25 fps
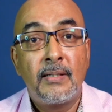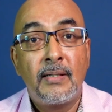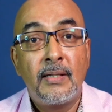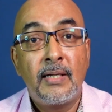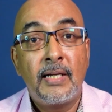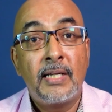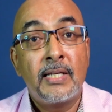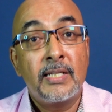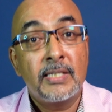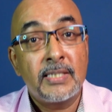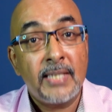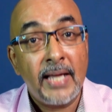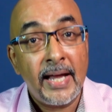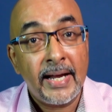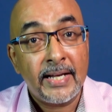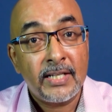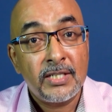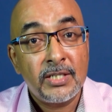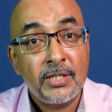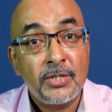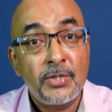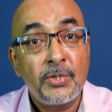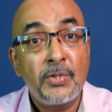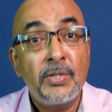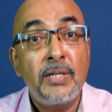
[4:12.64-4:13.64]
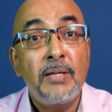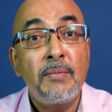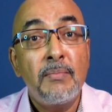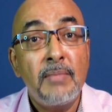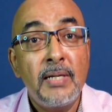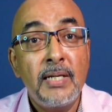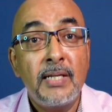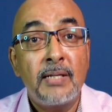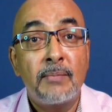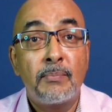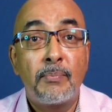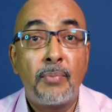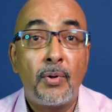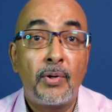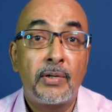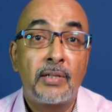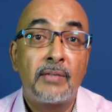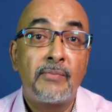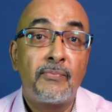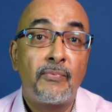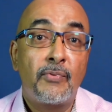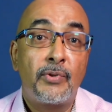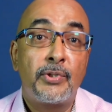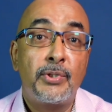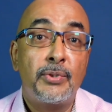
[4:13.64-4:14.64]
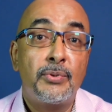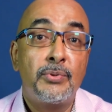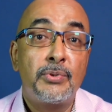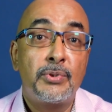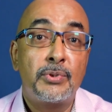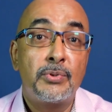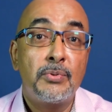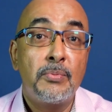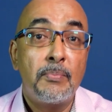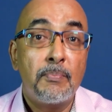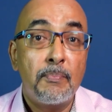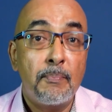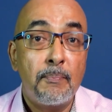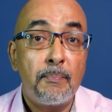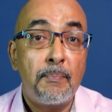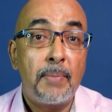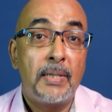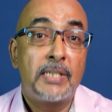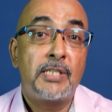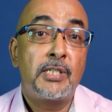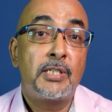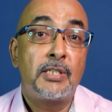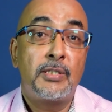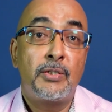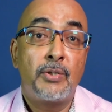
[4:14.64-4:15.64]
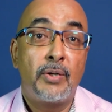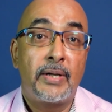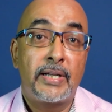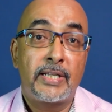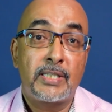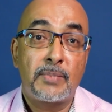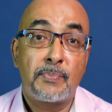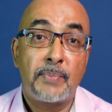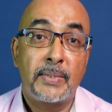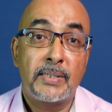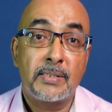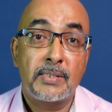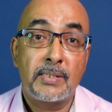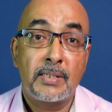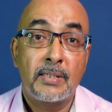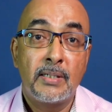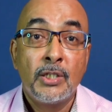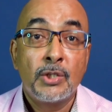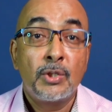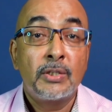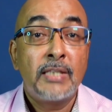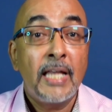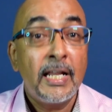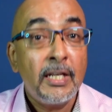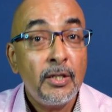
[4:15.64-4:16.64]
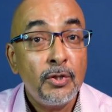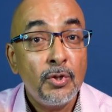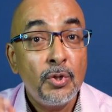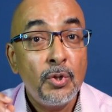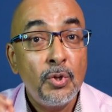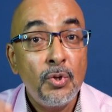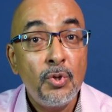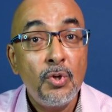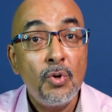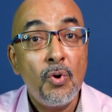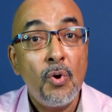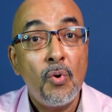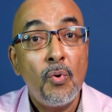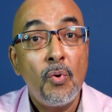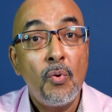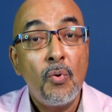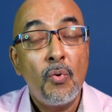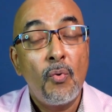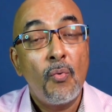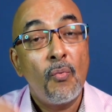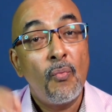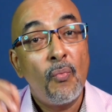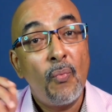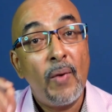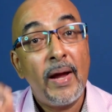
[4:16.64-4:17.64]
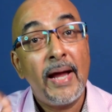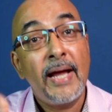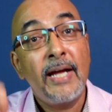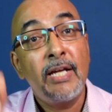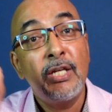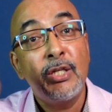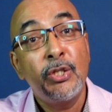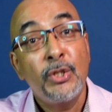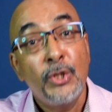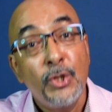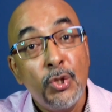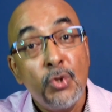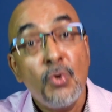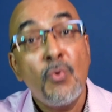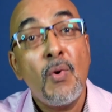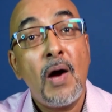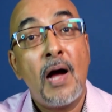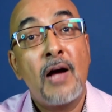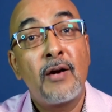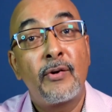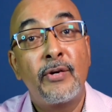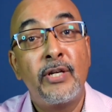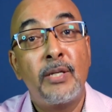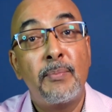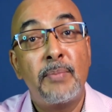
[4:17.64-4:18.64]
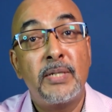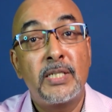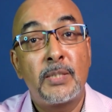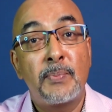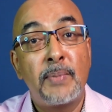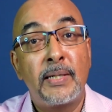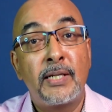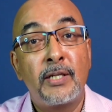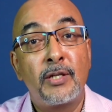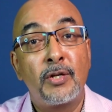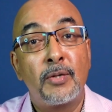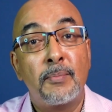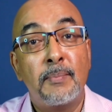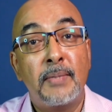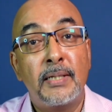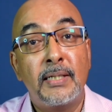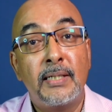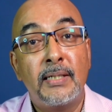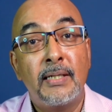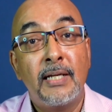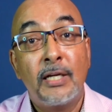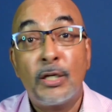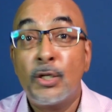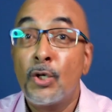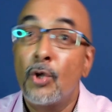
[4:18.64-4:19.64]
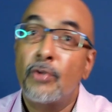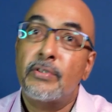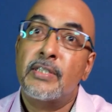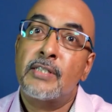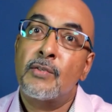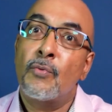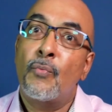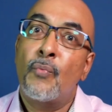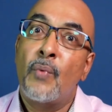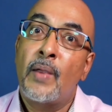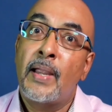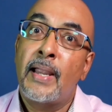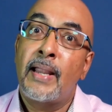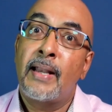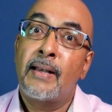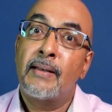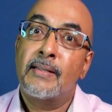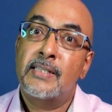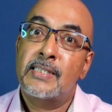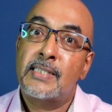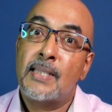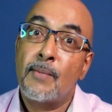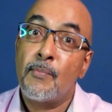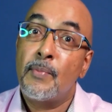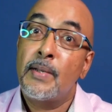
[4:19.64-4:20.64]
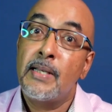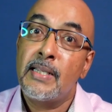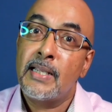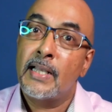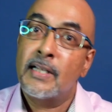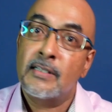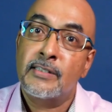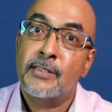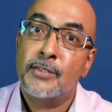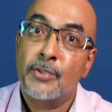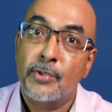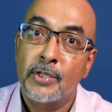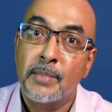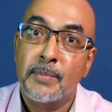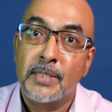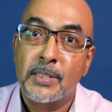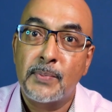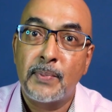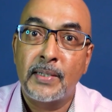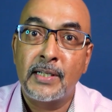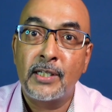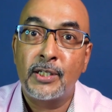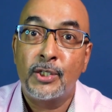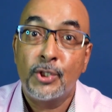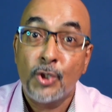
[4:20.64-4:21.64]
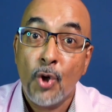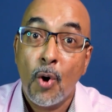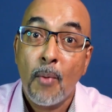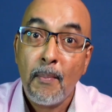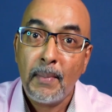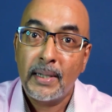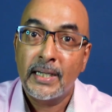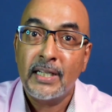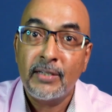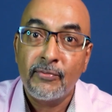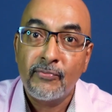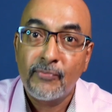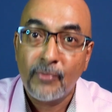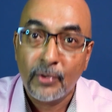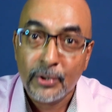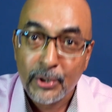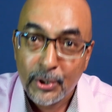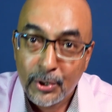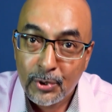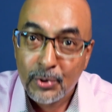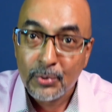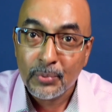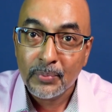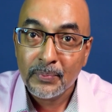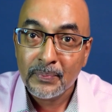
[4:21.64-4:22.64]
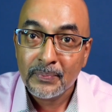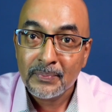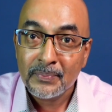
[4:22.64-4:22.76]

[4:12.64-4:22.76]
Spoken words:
It is extremely important for you to budget your expense. So then you know where you are going to be spending your money, not when somebody else is going to be spending your money for you.